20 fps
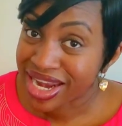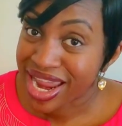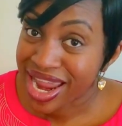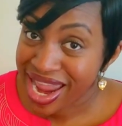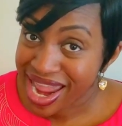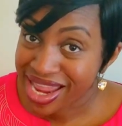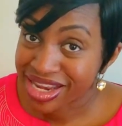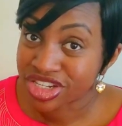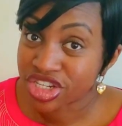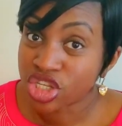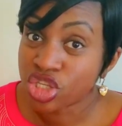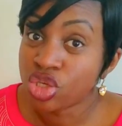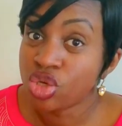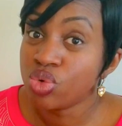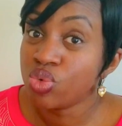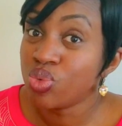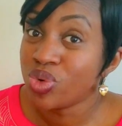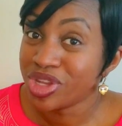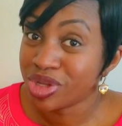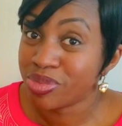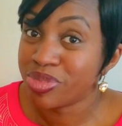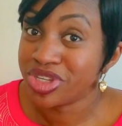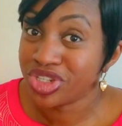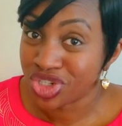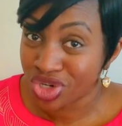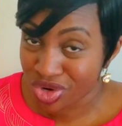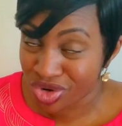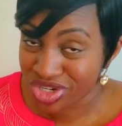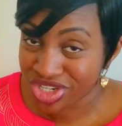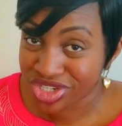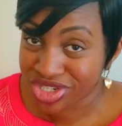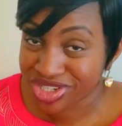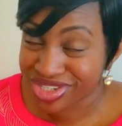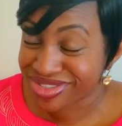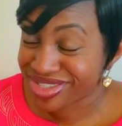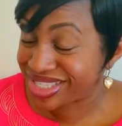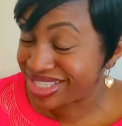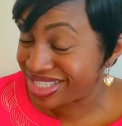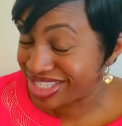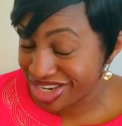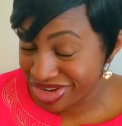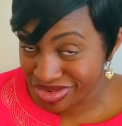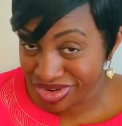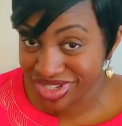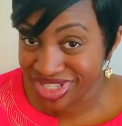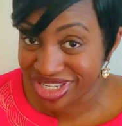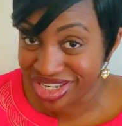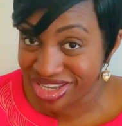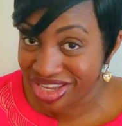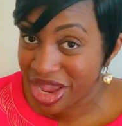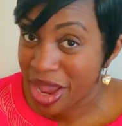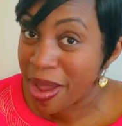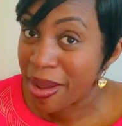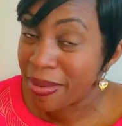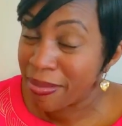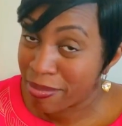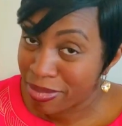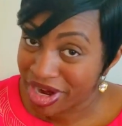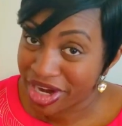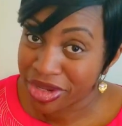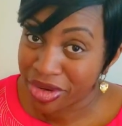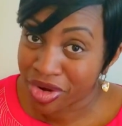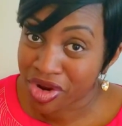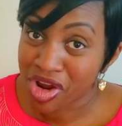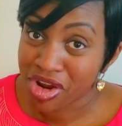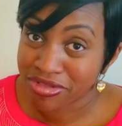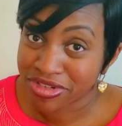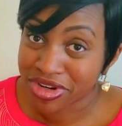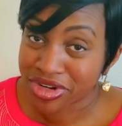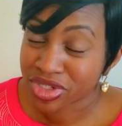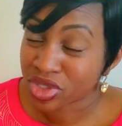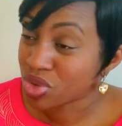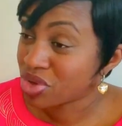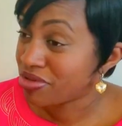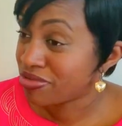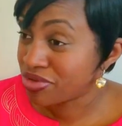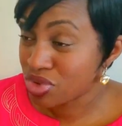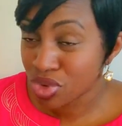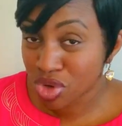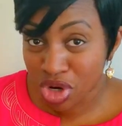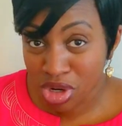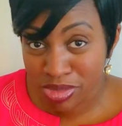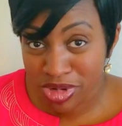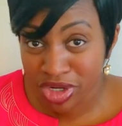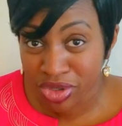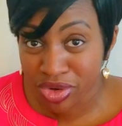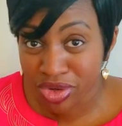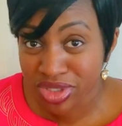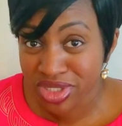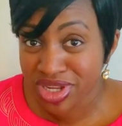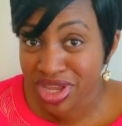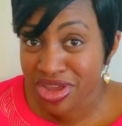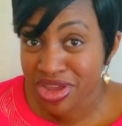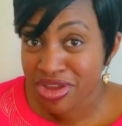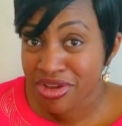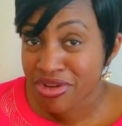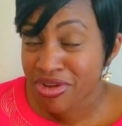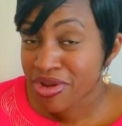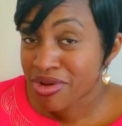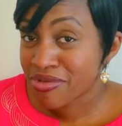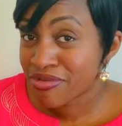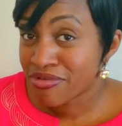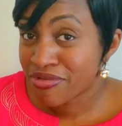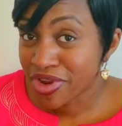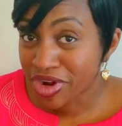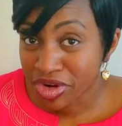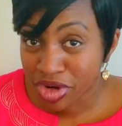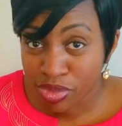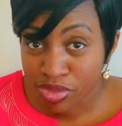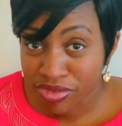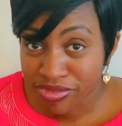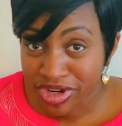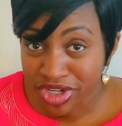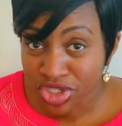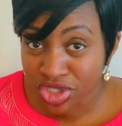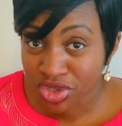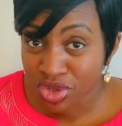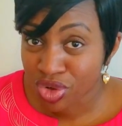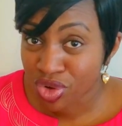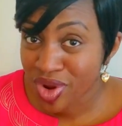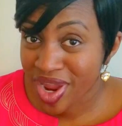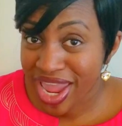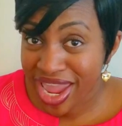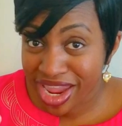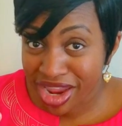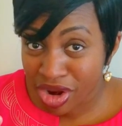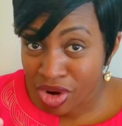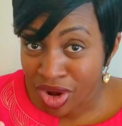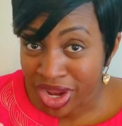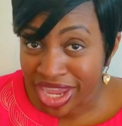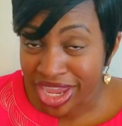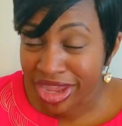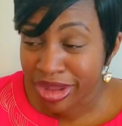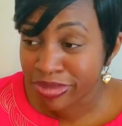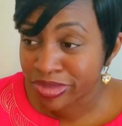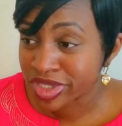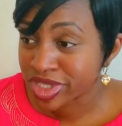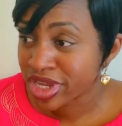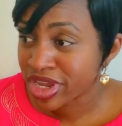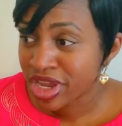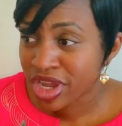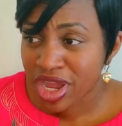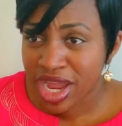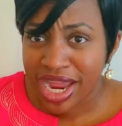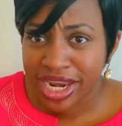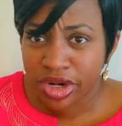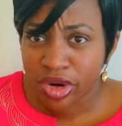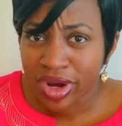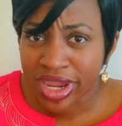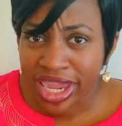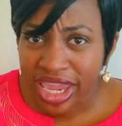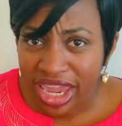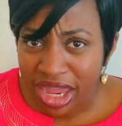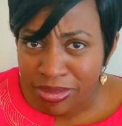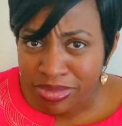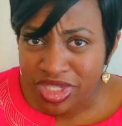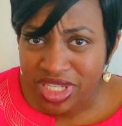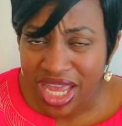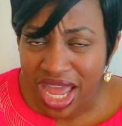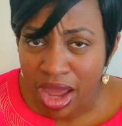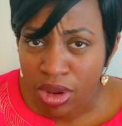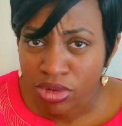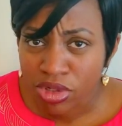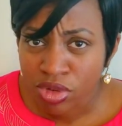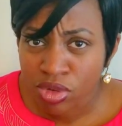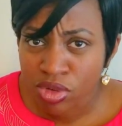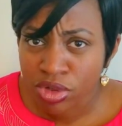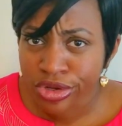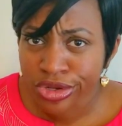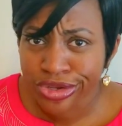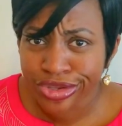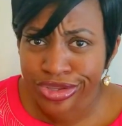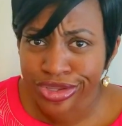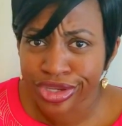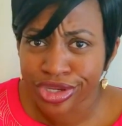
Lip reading: and you will be judged seriously by your cover. So if you come across very unprofessional, hair unkempt, an unkempt outlook,